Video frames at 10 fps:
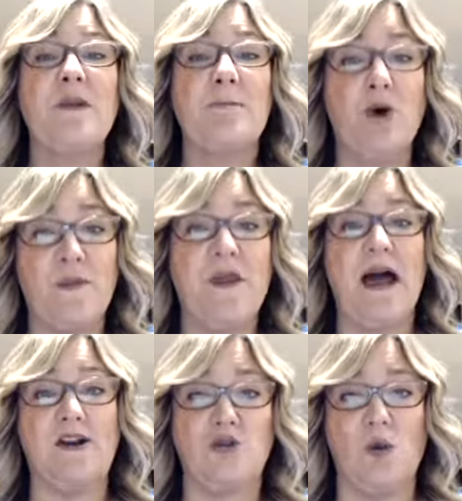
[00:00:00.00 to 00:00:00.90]
put the
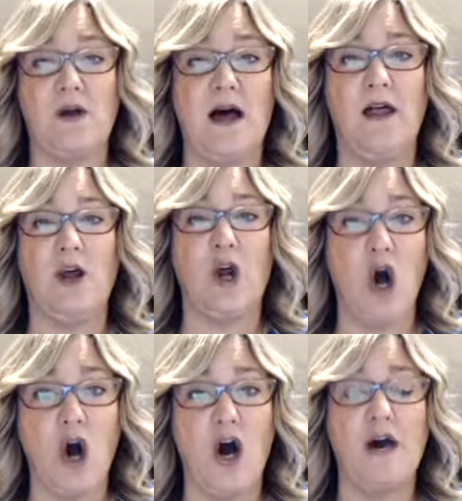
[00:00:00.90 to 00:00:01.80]
actual color
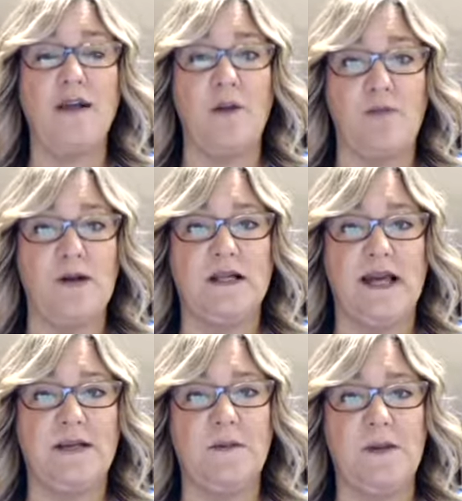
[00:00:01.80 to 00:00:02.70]
on a
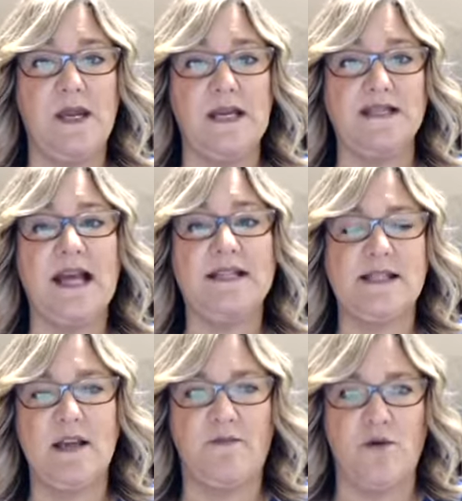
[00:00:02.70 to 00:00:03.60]
pre-lightened piece, and
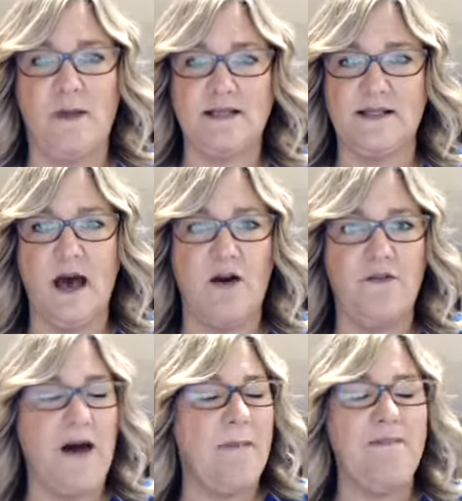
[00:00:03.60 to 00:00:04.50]
see it for myself.
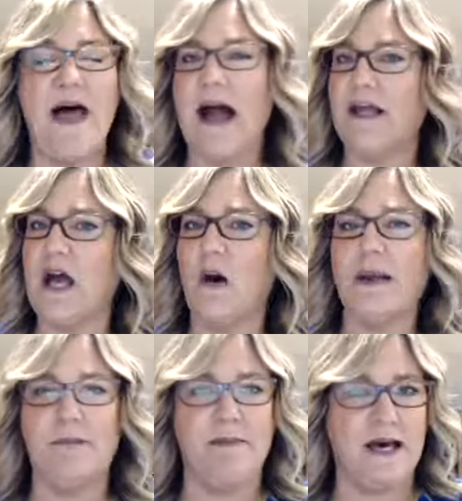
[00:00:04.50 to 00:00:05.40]
I'm not
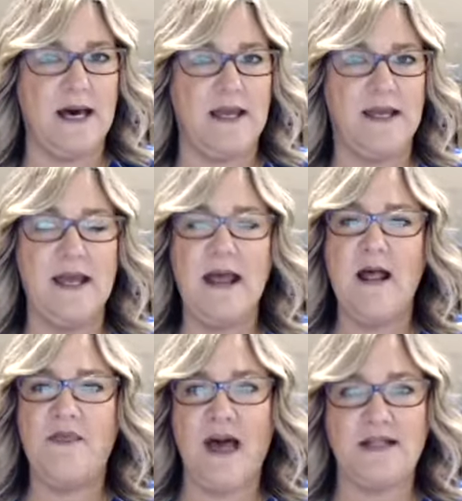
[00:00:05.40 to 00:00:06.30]
going by
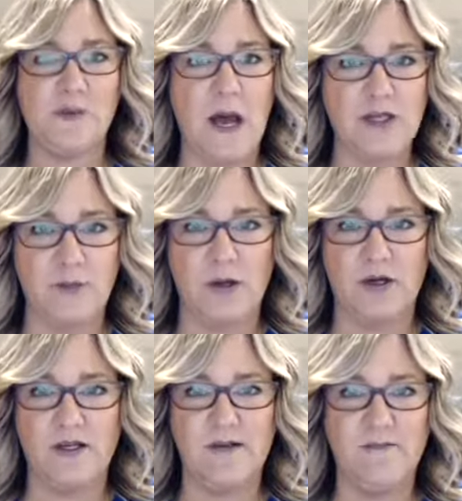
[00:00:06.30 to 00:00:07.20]
that swatch book
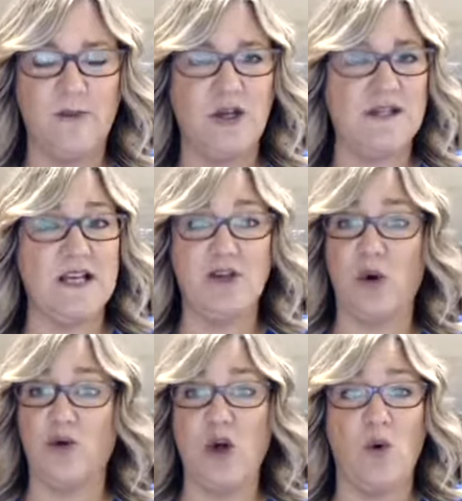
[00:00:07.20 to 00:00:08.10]
because I
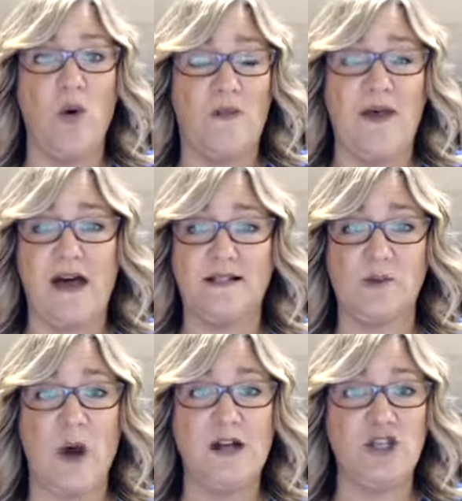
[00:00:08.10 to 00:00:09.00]
don't know what that
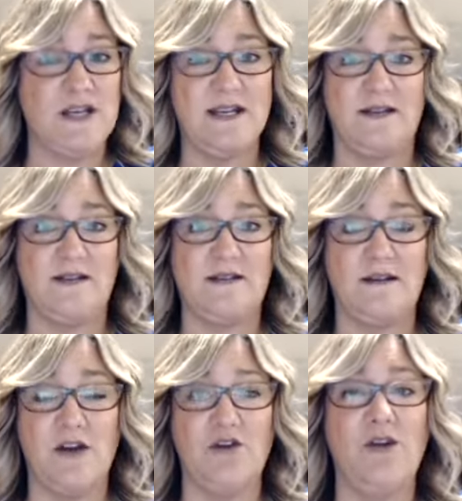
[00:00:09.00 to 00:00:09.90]
swatch is
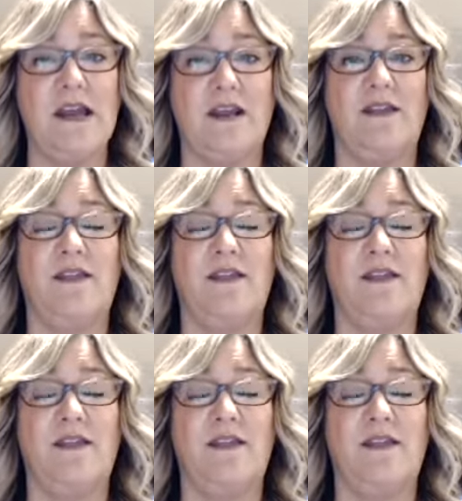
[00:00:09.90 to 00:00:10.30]
underneath.